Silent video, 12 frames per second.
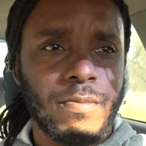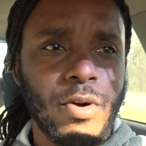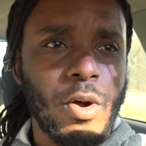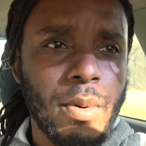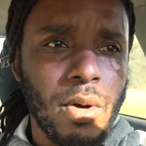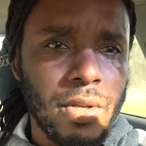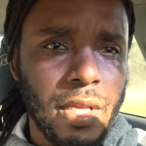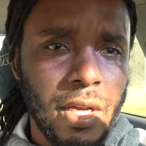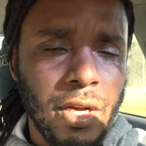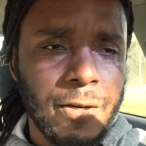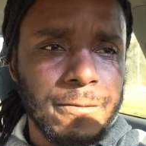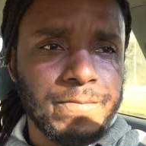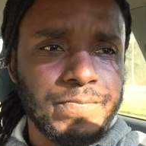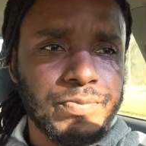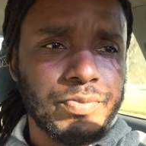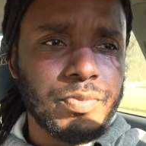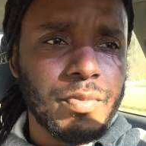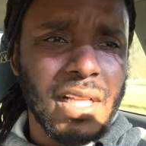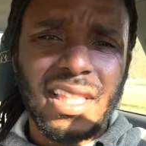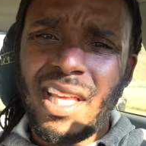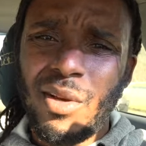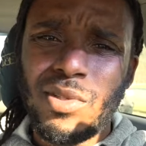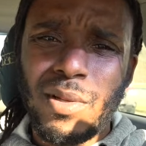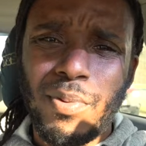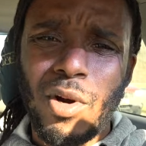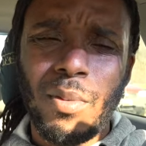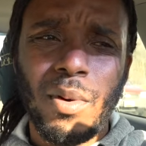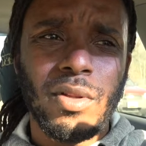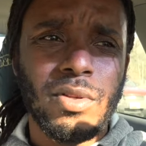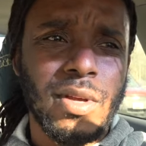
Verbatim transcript: Pro Bowl year. I think he was a Pro Bowl.